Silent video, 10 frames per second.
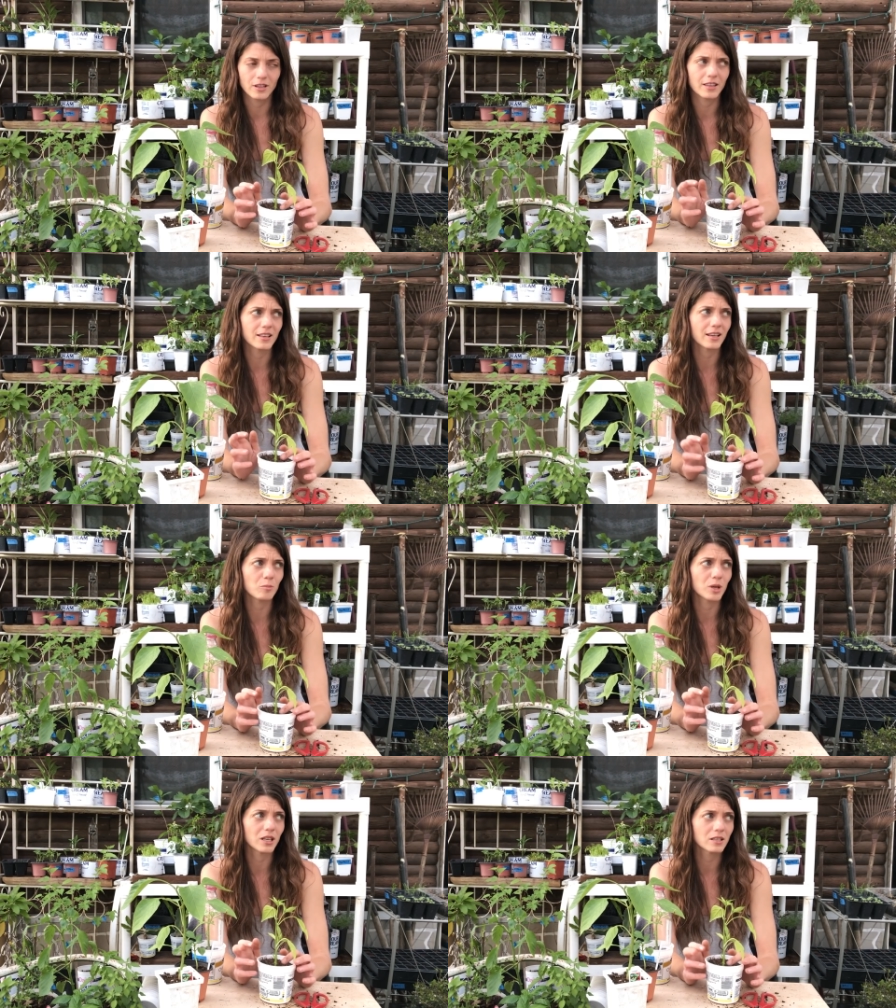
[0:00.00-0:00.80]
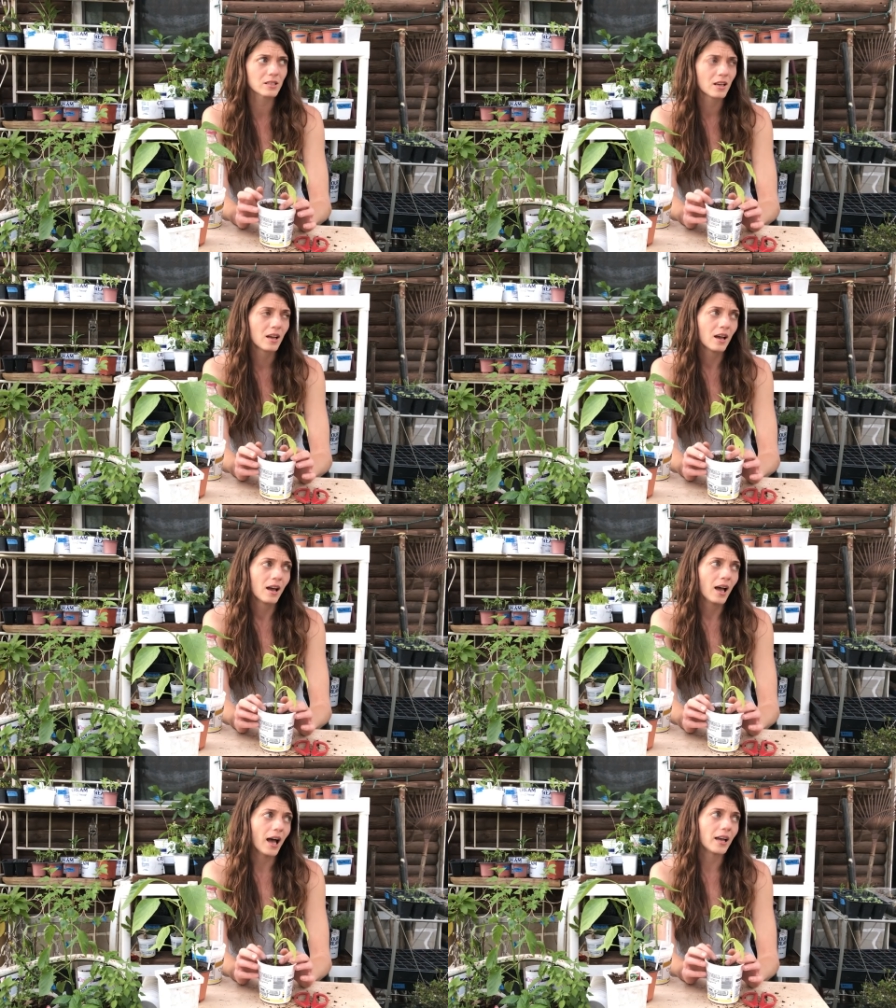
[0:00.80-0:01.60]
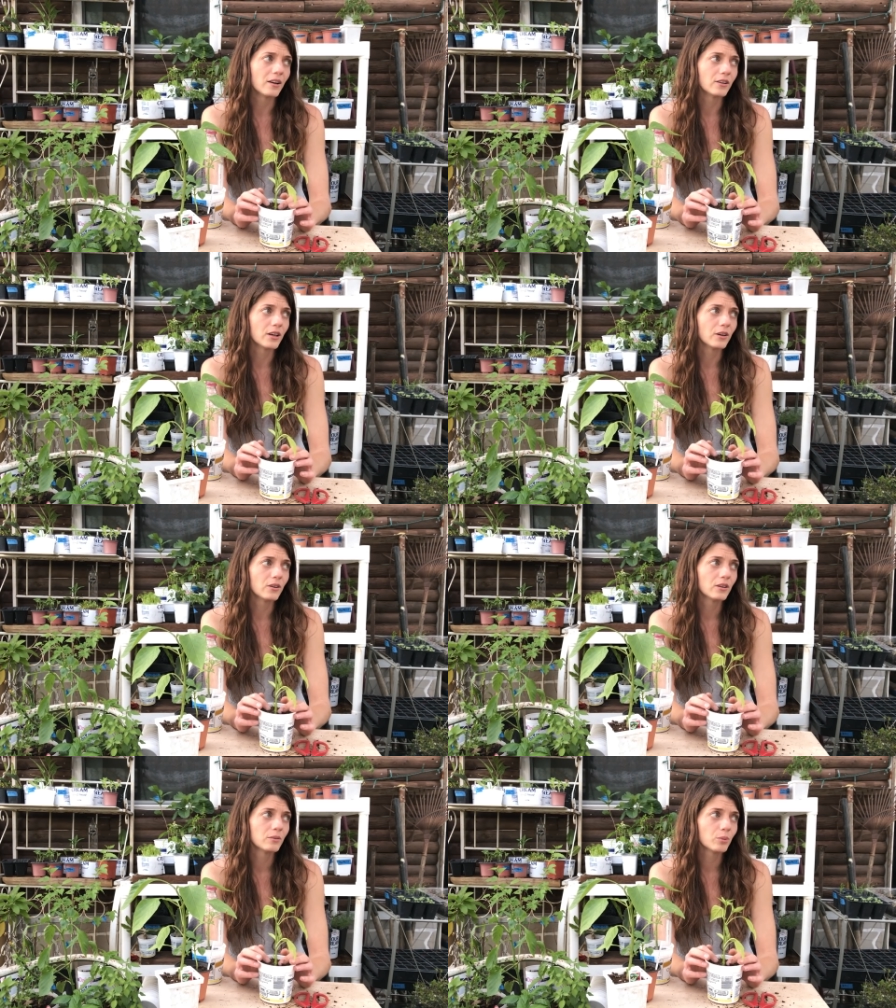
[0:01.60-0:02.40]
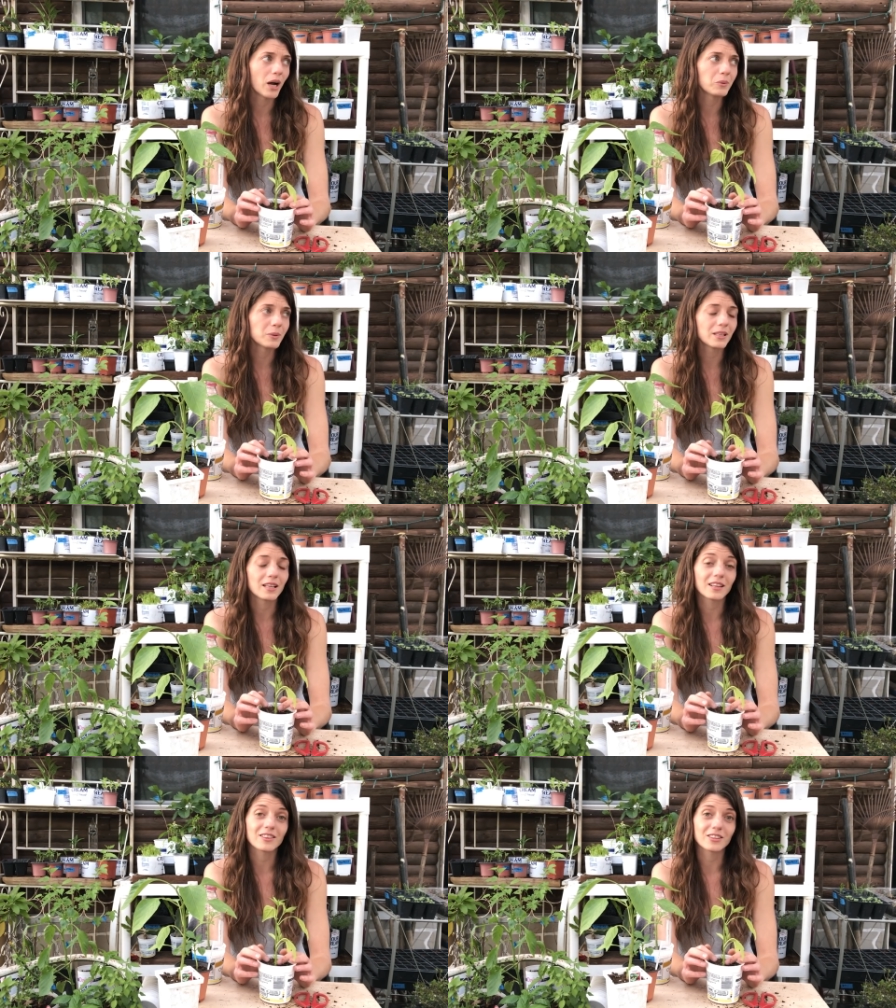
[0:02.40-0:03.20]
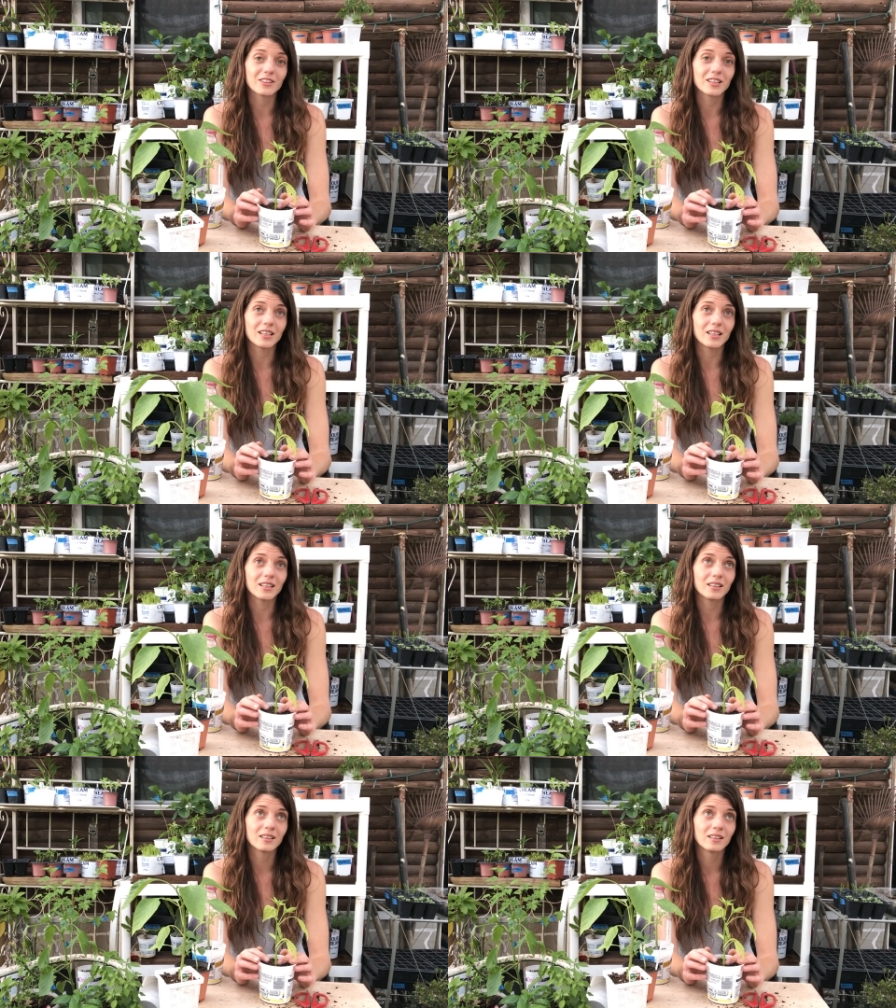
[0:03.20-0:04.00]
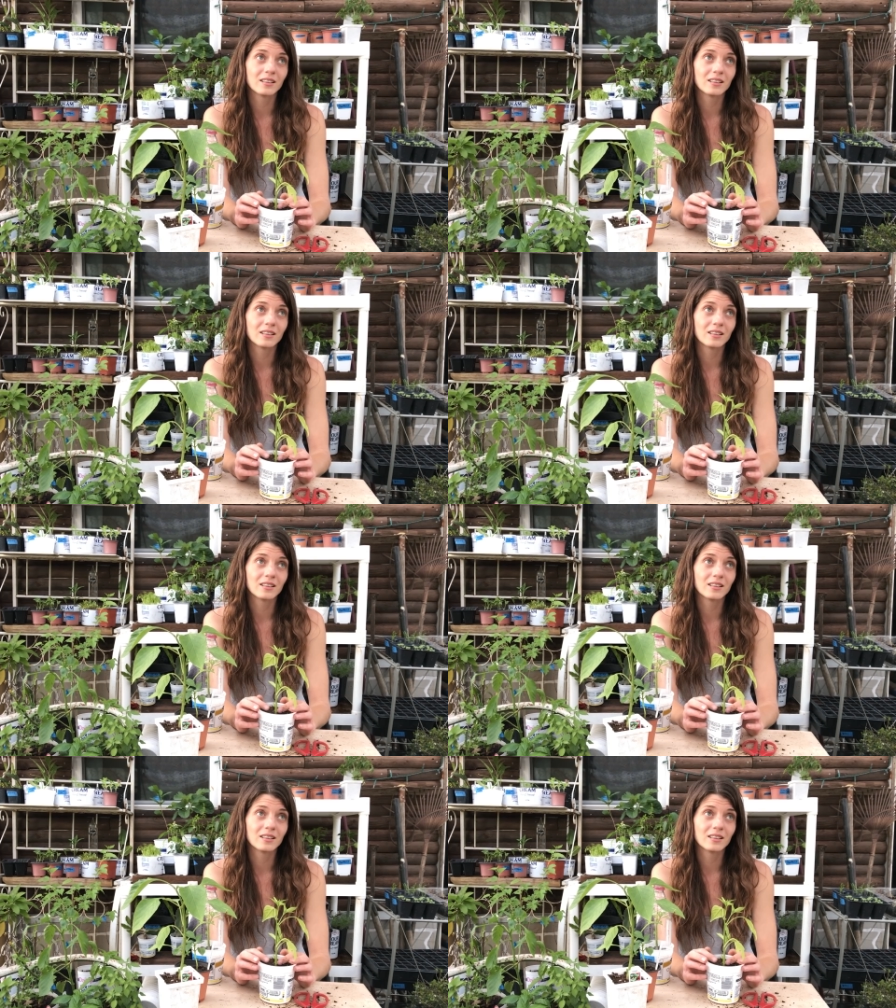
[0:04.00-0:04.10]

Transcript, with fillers: I think I picked, I don't know, probably like 30,